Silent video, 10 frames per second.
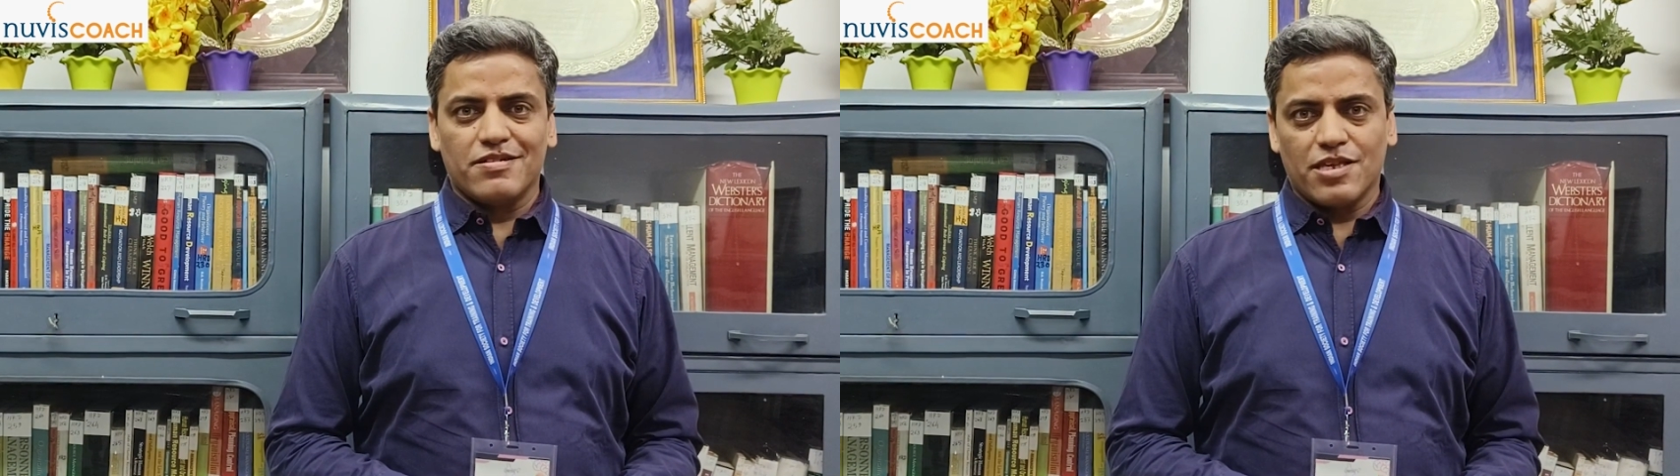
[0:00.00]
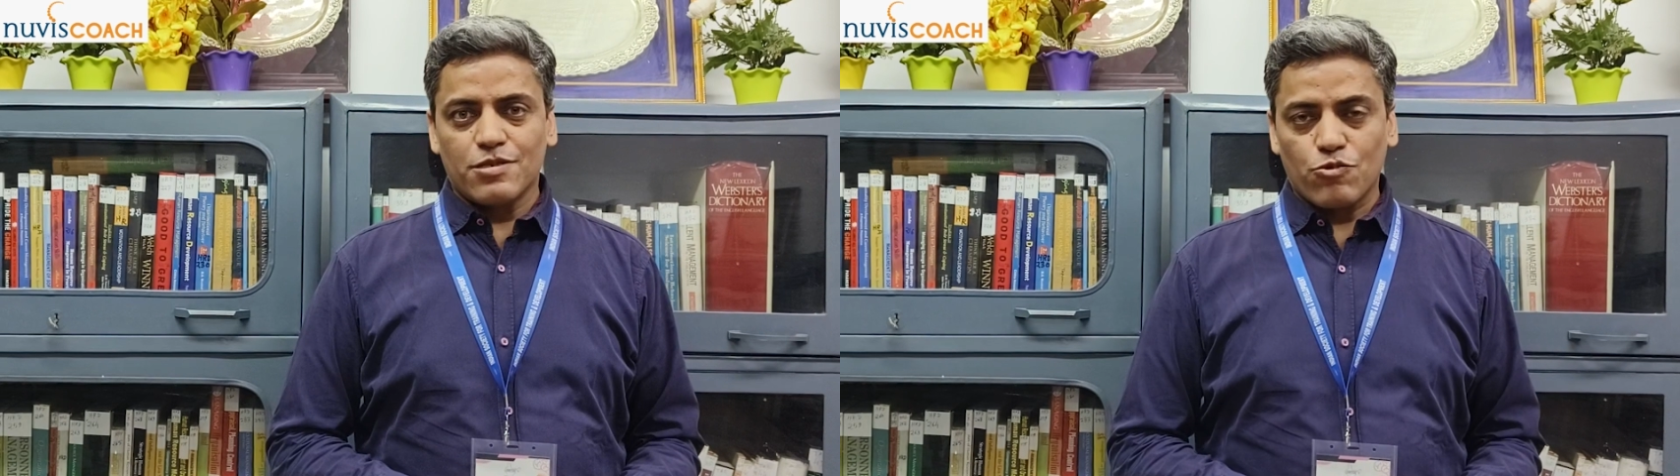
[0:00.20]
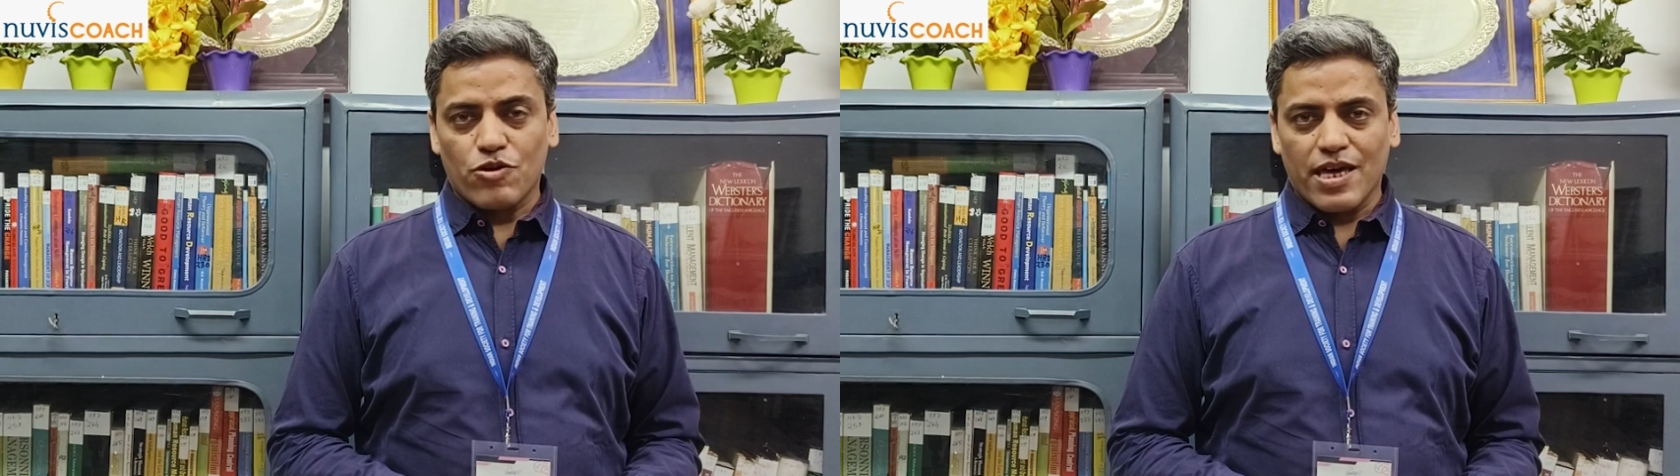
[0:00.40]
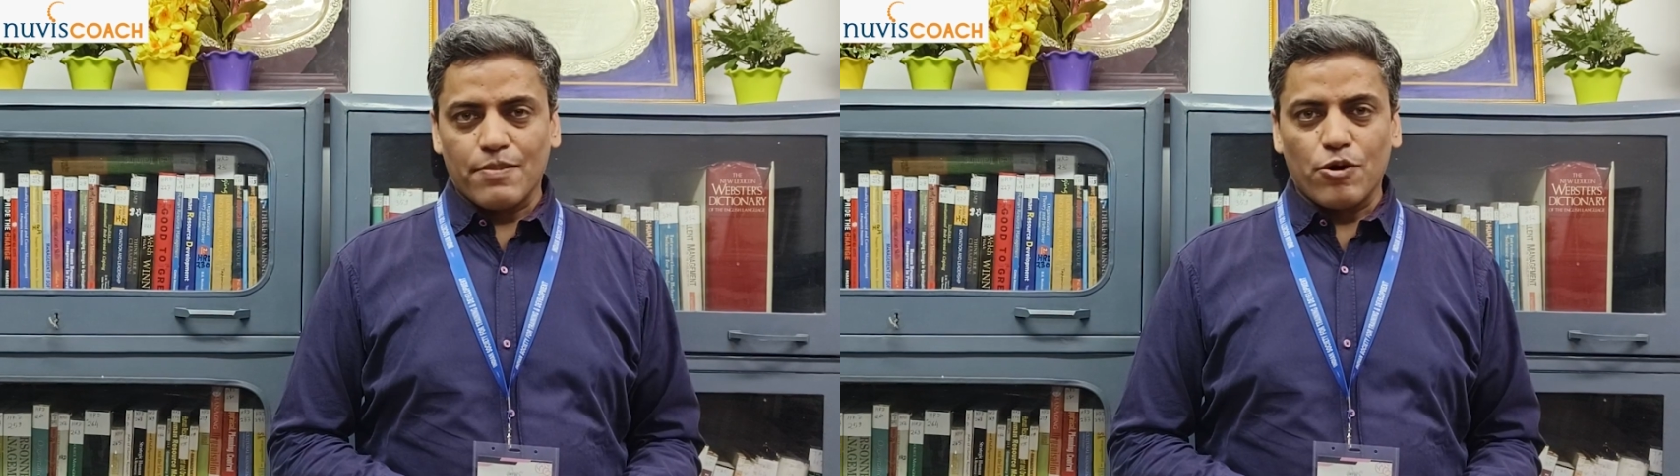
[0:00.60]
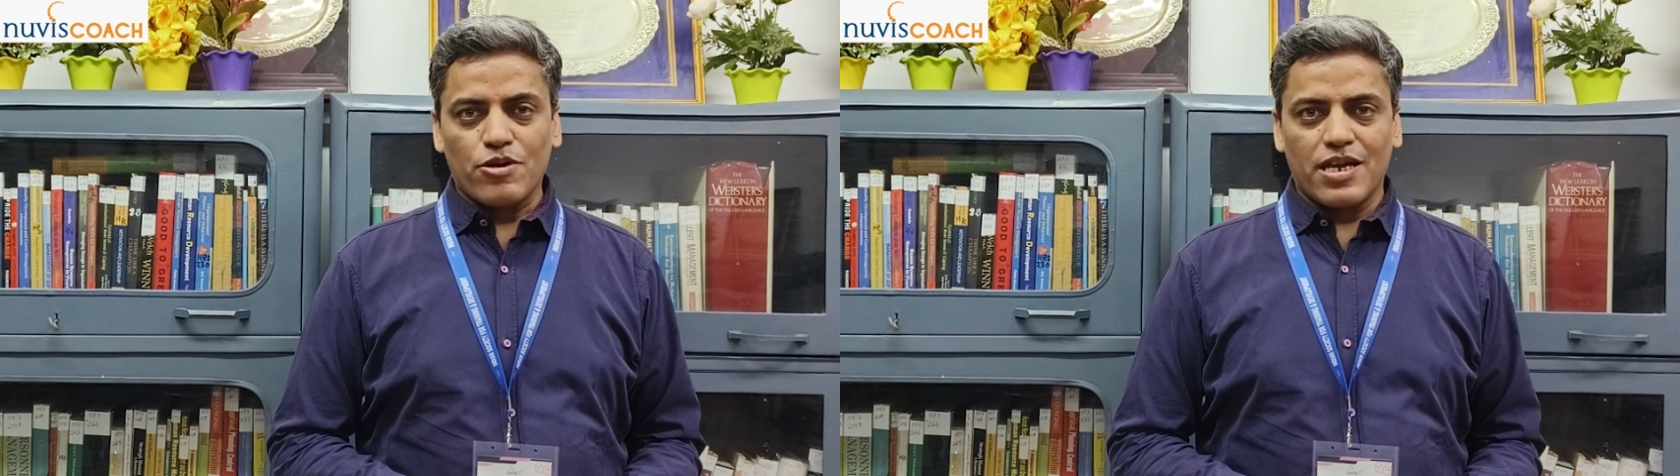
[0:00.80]
this
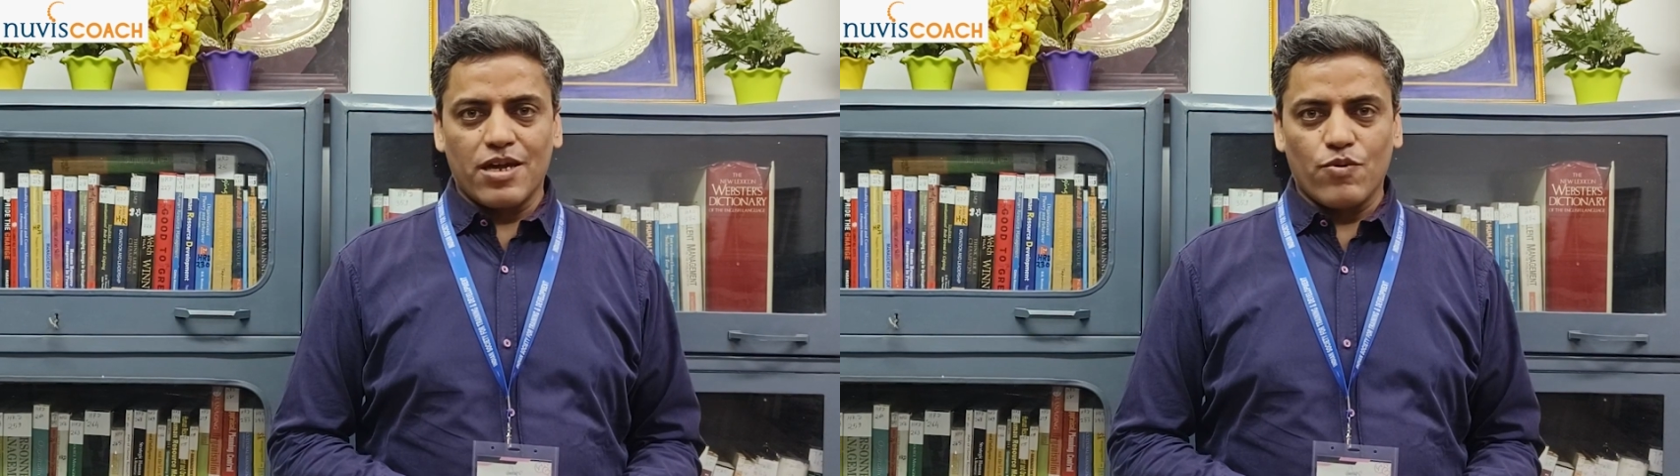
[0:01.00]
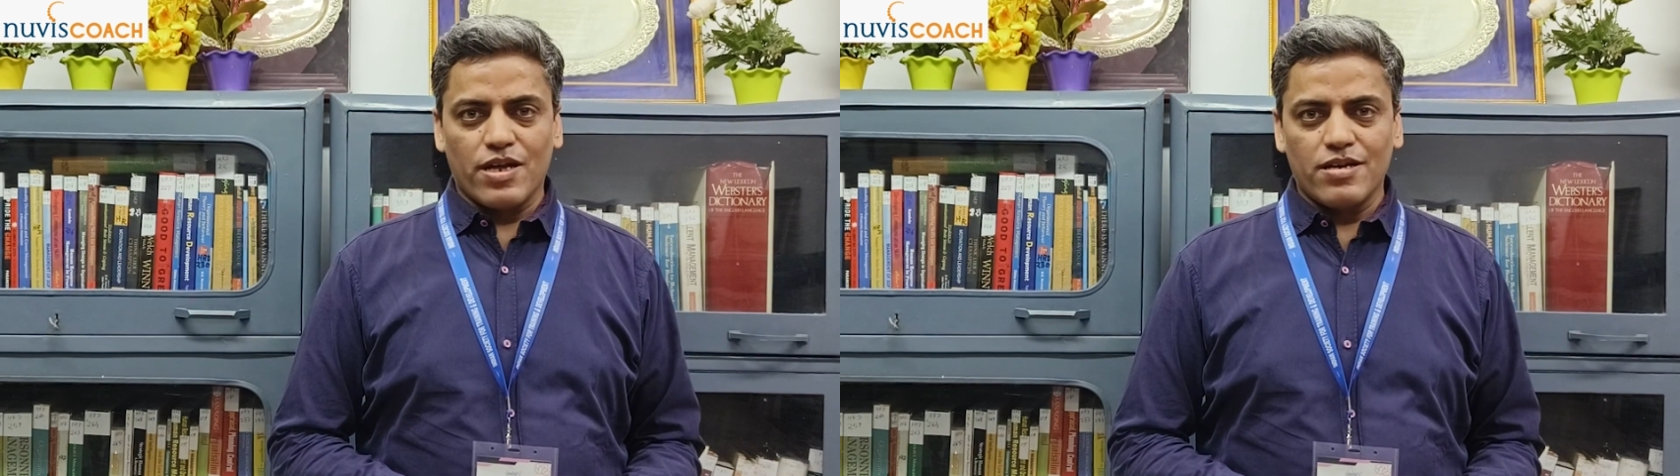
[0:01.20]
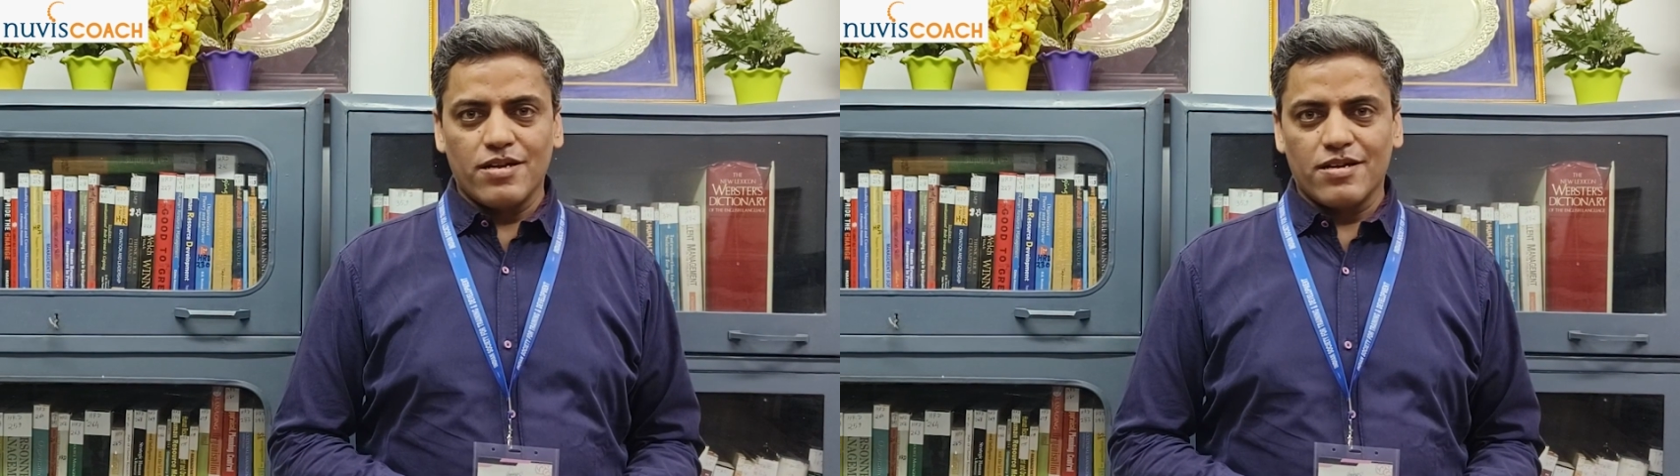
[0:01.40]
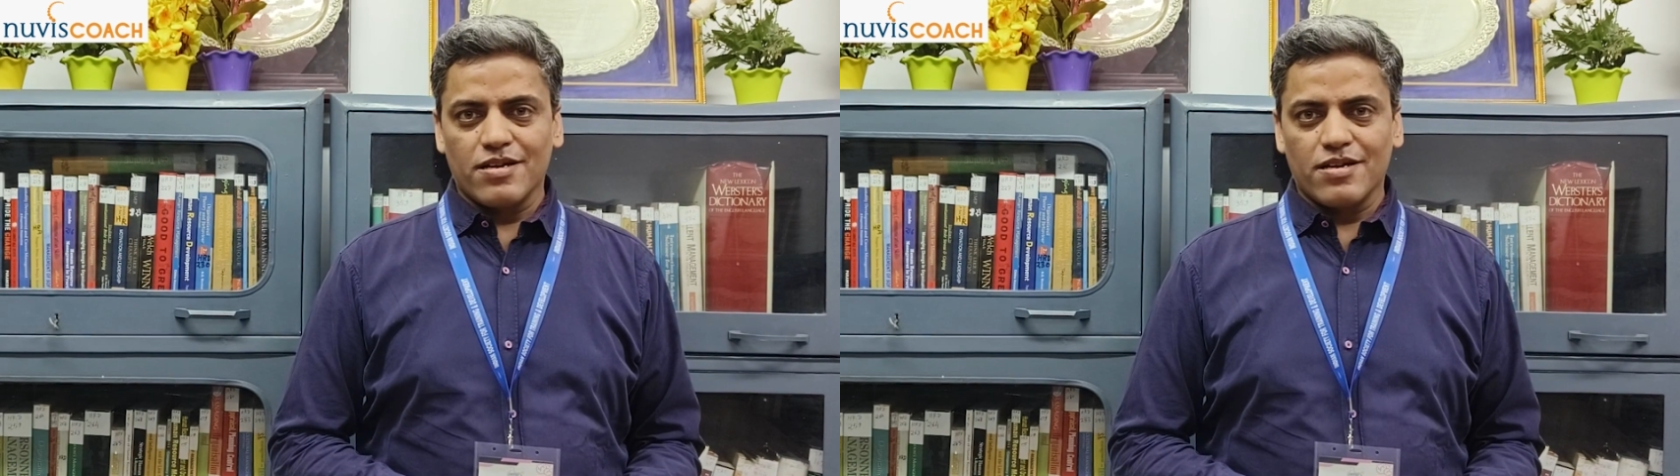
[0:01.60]
program on day one,